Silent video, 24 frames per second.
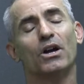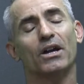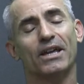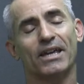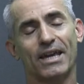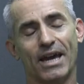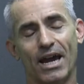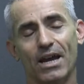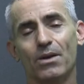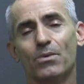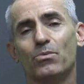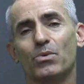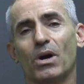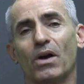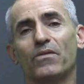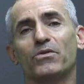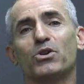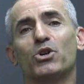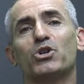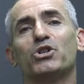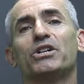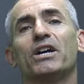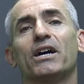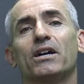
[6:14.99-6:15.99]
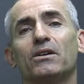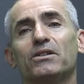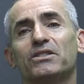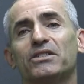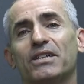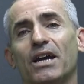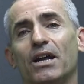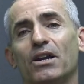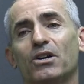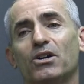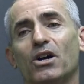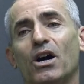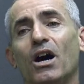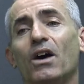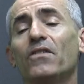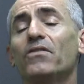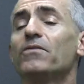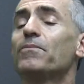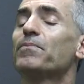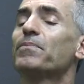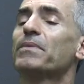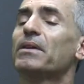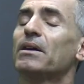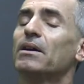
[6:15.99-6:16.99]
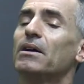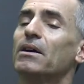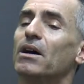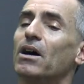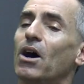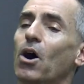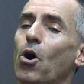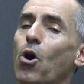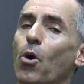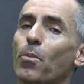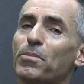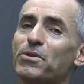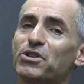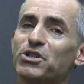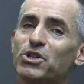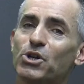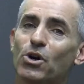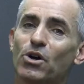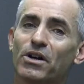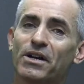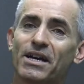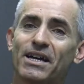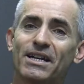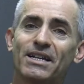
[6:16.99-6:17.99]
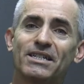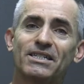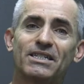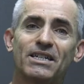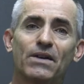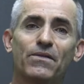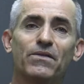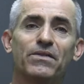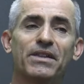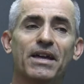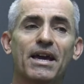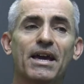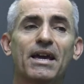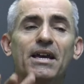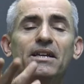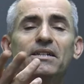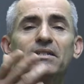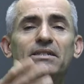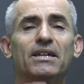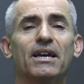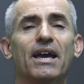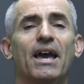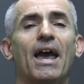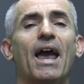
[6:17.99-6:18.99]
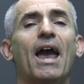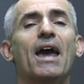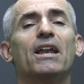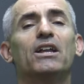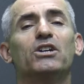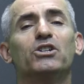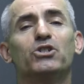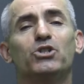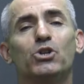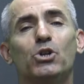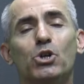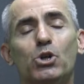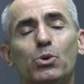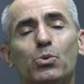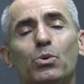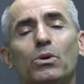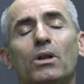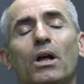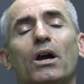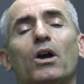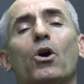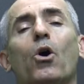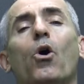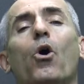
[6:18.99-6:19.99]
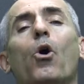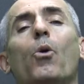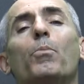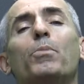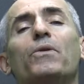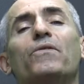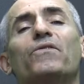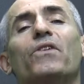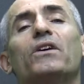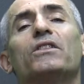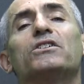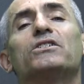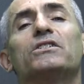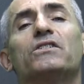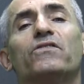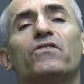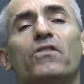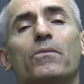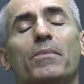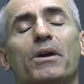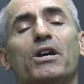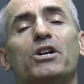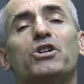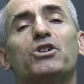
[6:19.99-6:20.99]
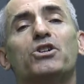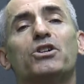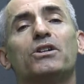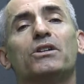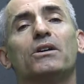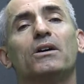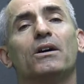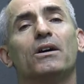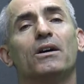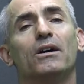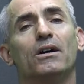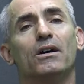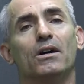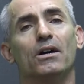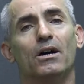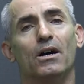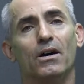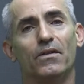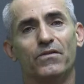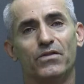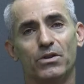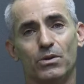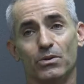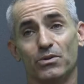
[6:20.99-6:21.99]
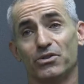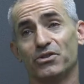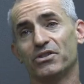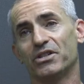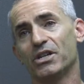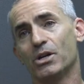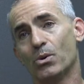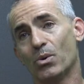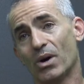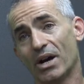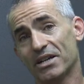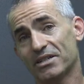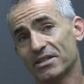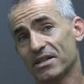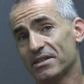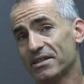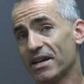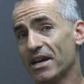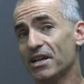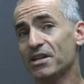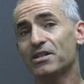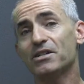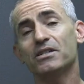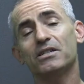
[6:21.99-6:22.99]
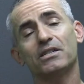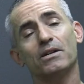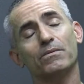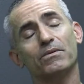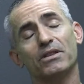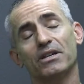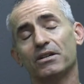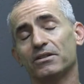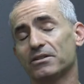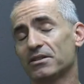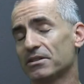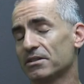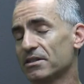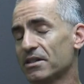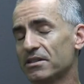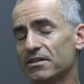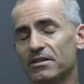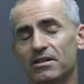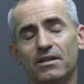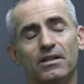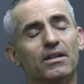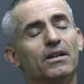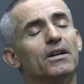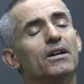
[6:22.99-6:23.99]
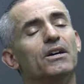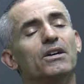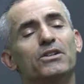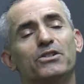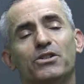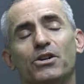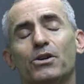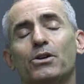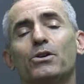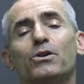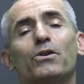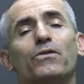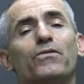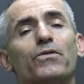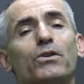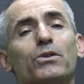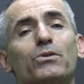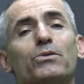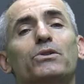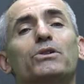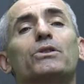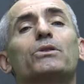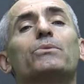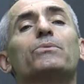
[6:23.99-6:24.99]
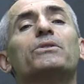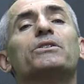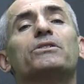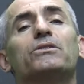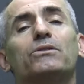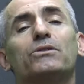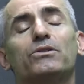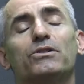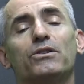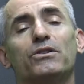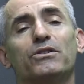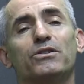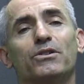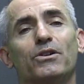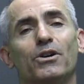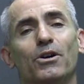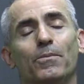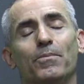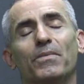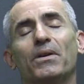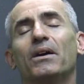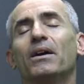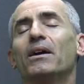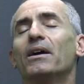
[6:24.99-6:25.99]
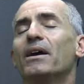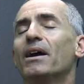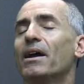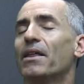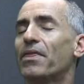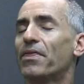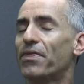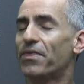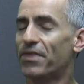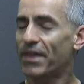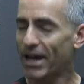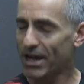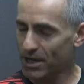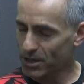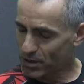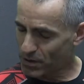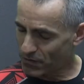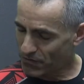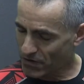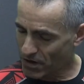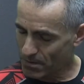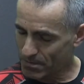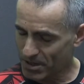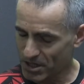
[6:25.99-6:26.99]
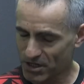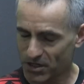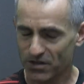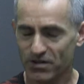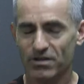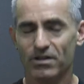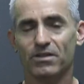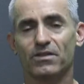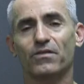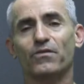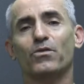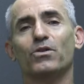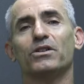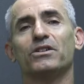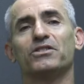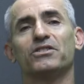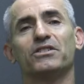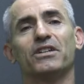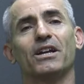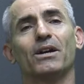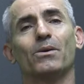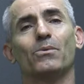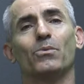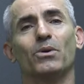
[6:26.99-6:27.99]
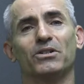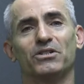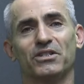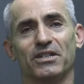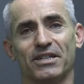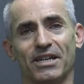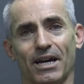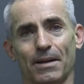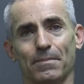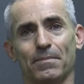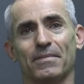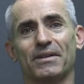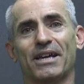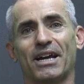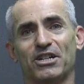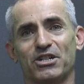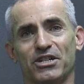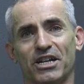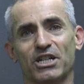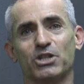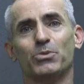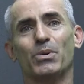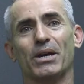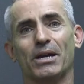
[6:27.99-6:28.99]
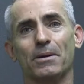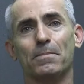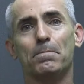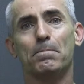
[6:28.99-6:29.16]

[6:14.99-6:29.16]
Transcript: Again, Ralph Turchiano signing off. Hope to see you all again in seven days. And as usual, I'm you find this information of use. DOI citations and everything else is listed, so you can go further into the research on your own. And thank you very much for listening once again. Catch you next week.